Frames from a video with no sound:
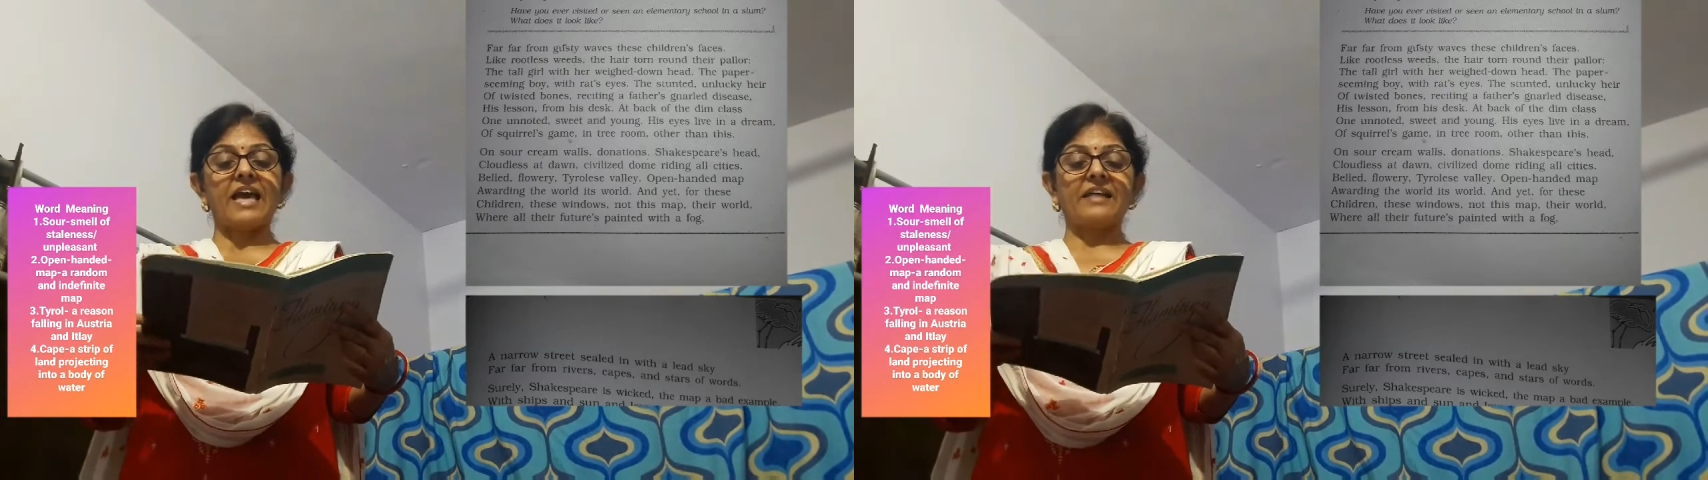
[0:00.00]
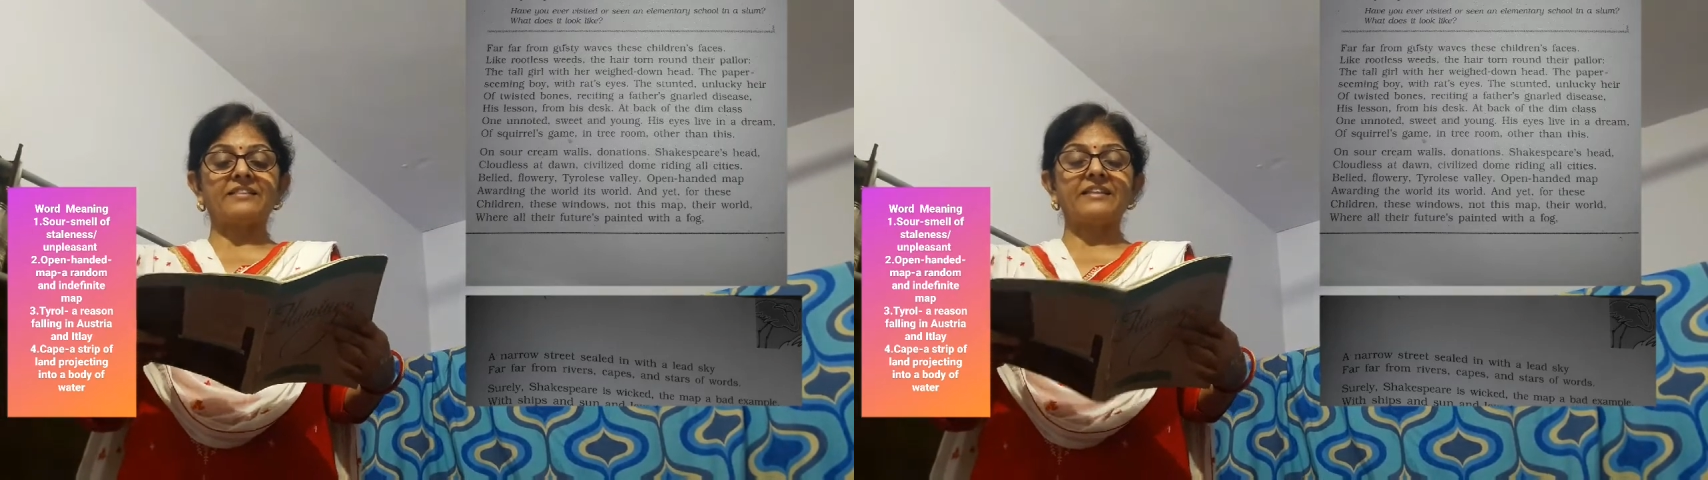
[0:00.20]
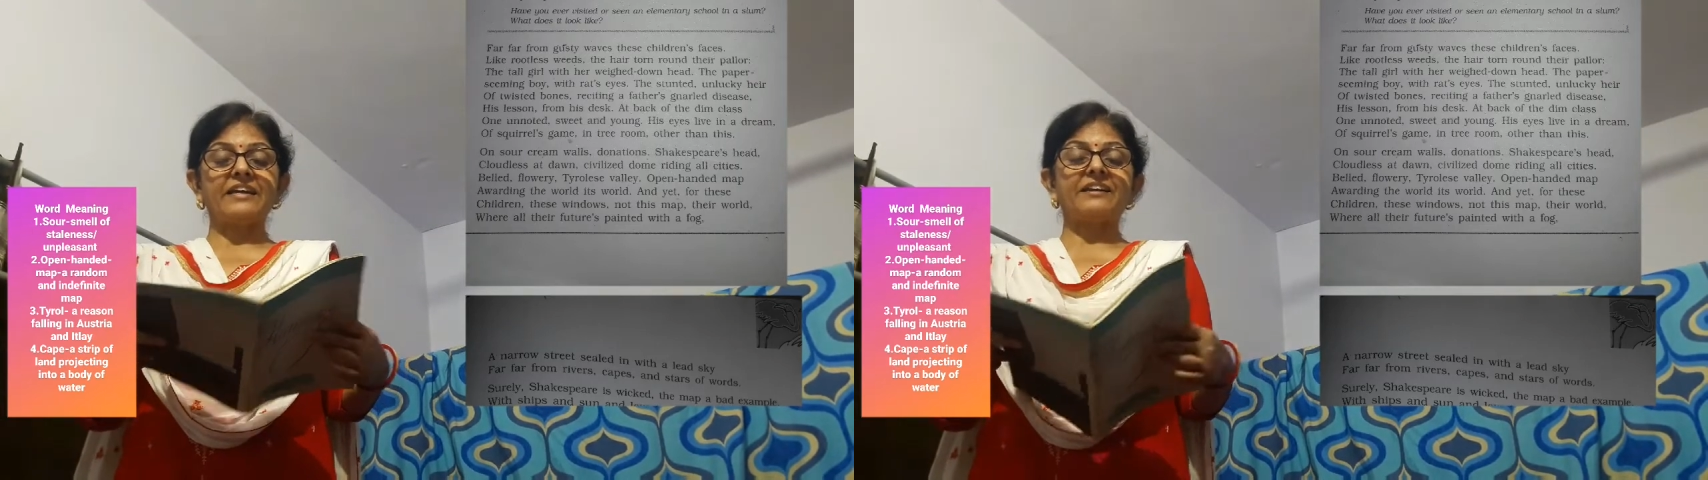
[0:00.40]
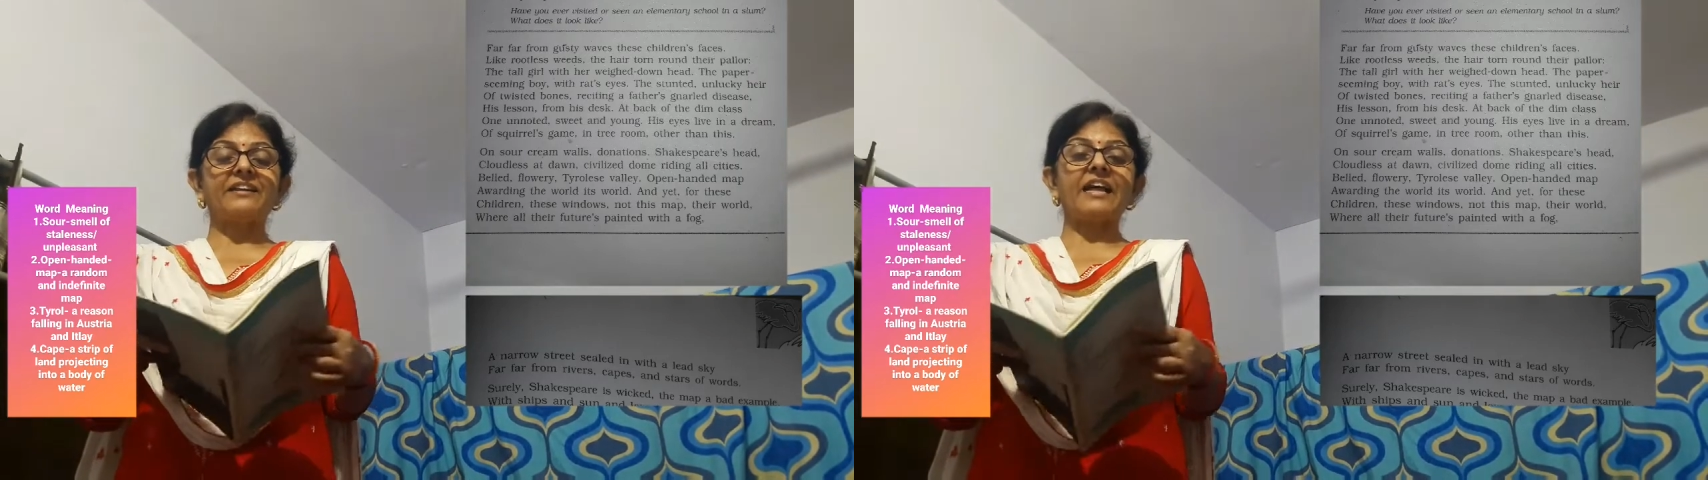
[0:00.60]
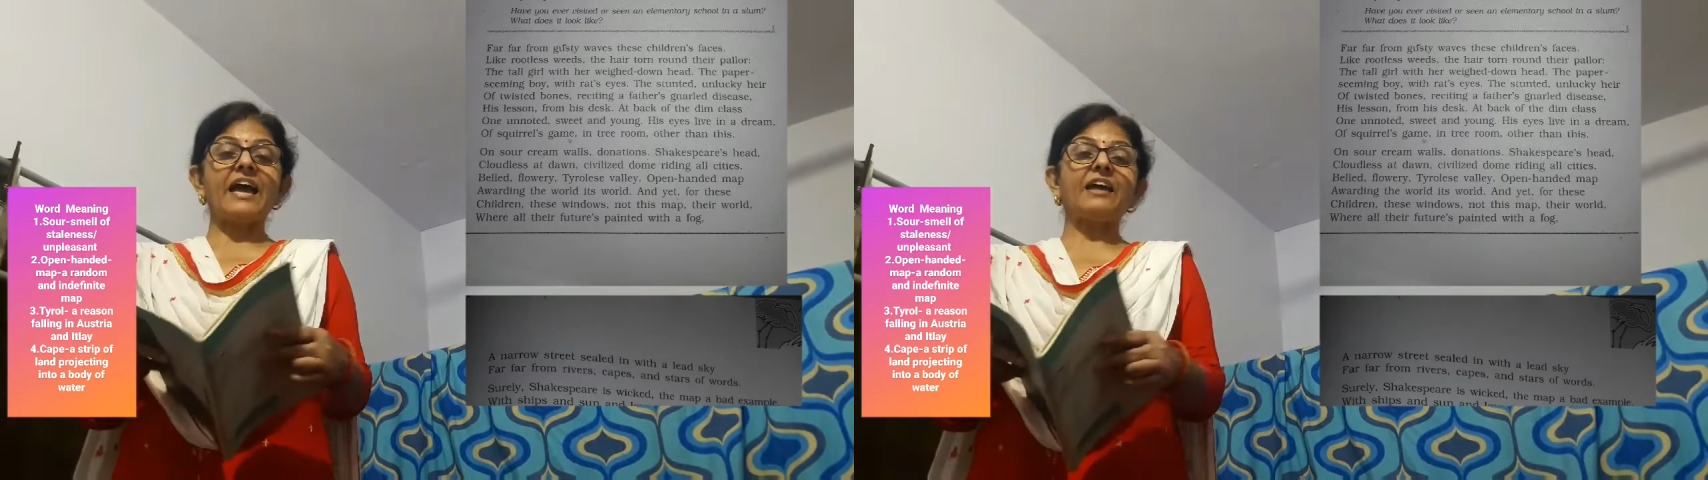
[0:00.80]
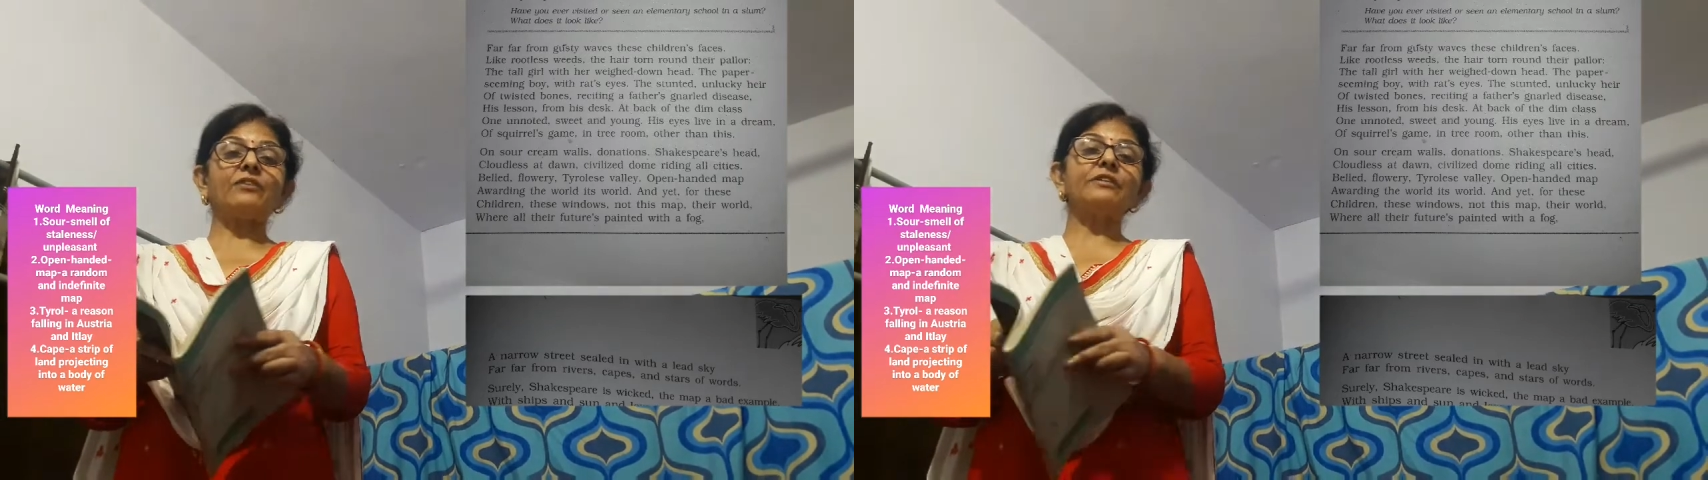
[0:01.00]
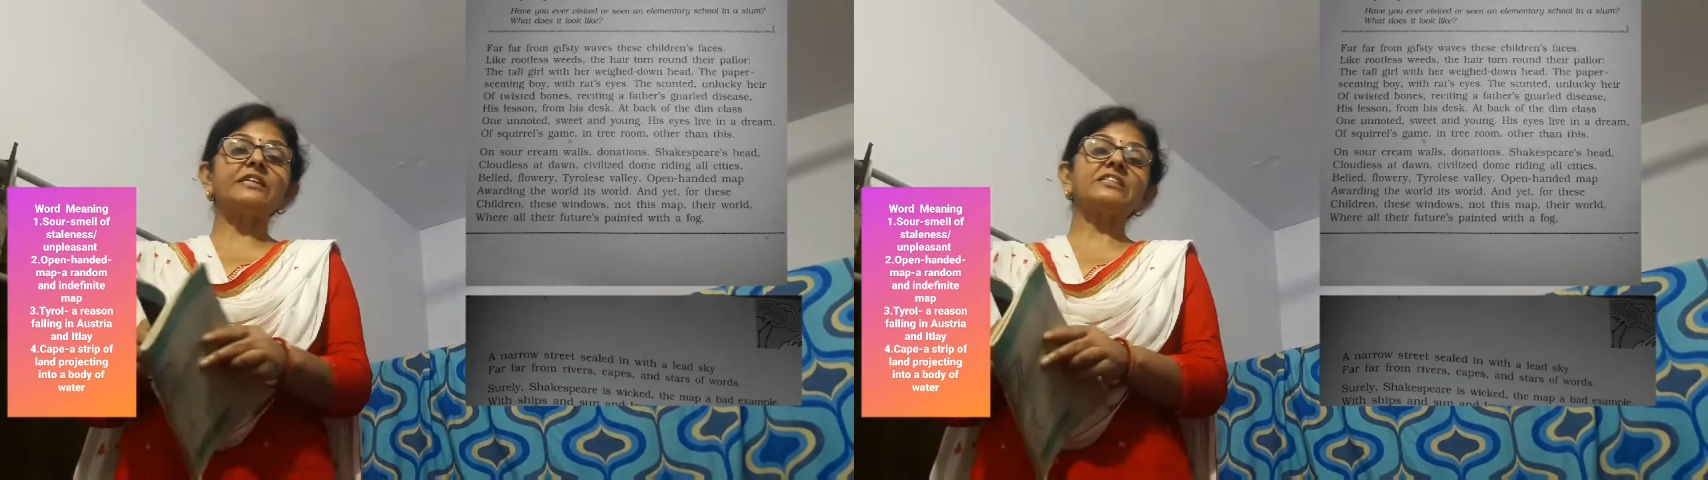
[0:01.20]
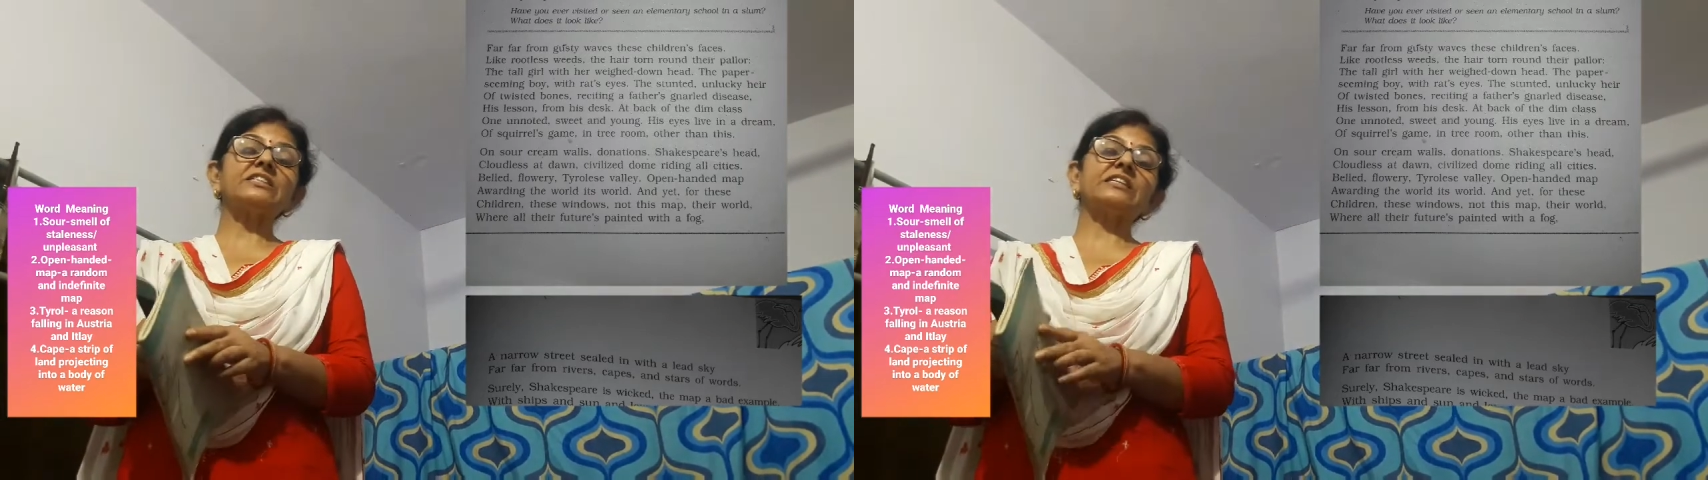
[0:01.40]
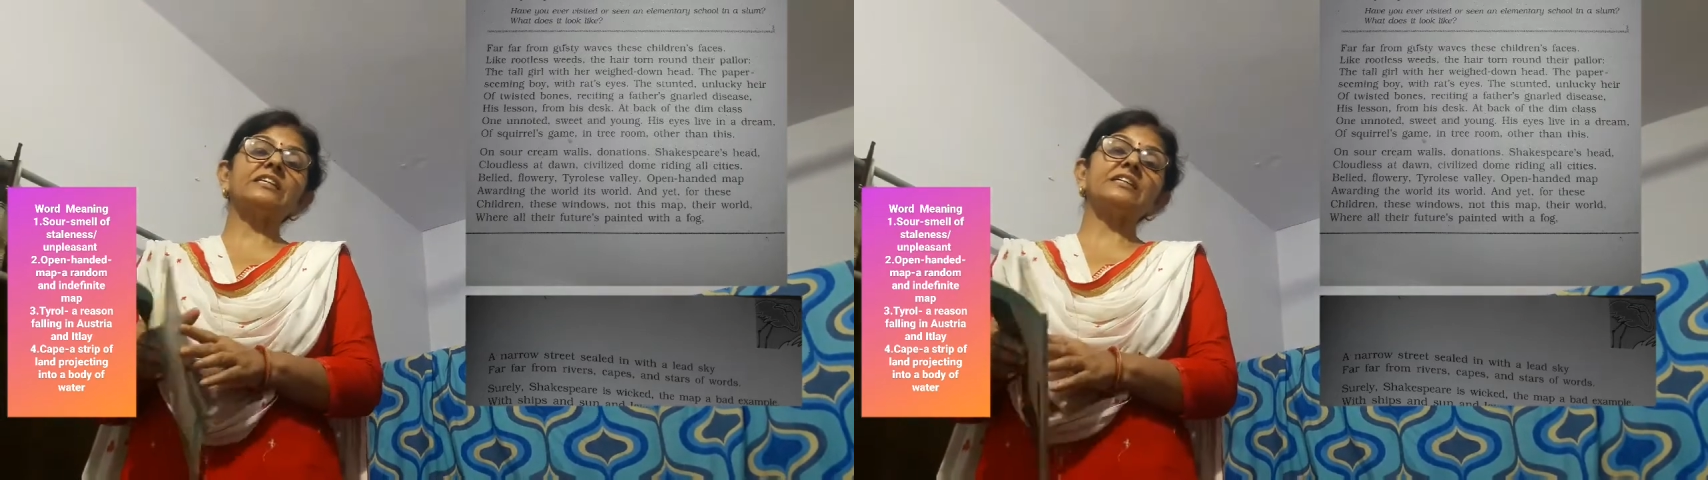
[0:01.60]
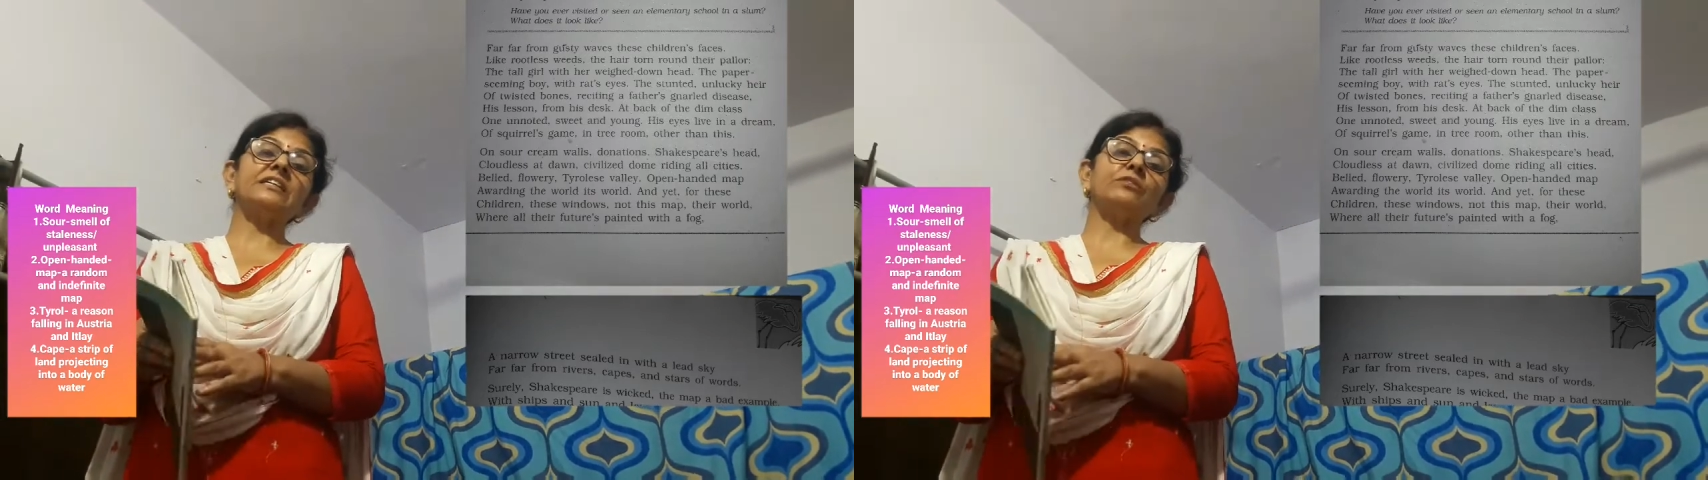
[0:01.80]
and their narrow
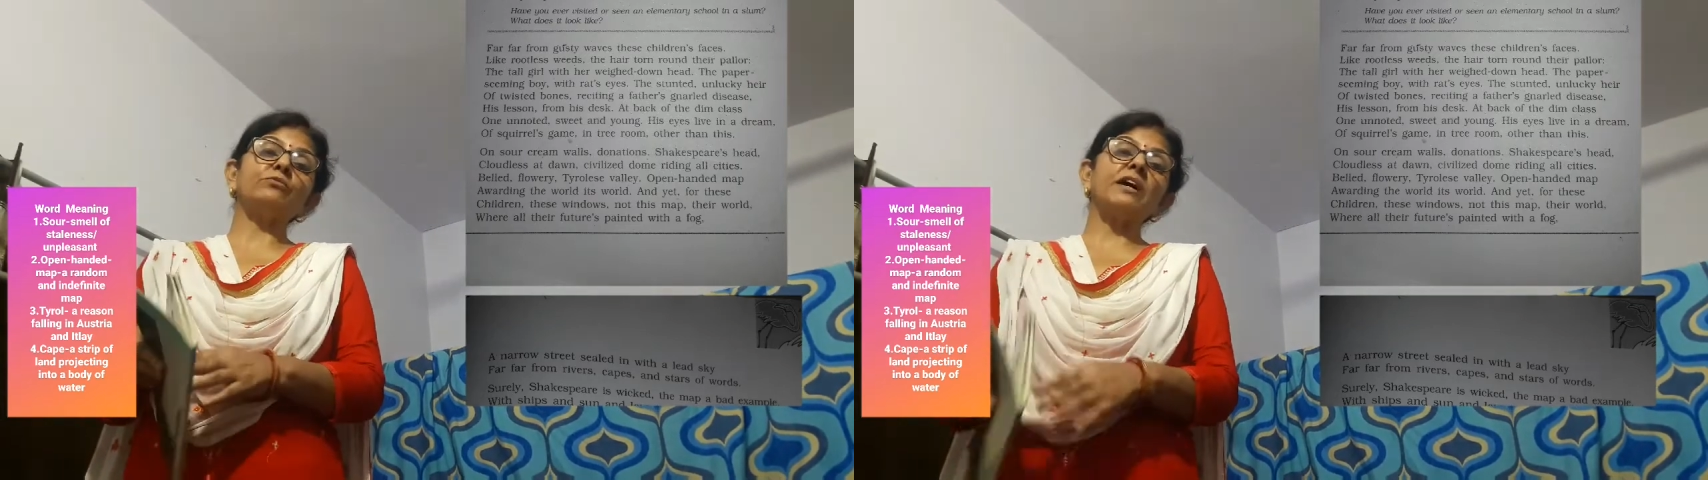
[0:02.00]
street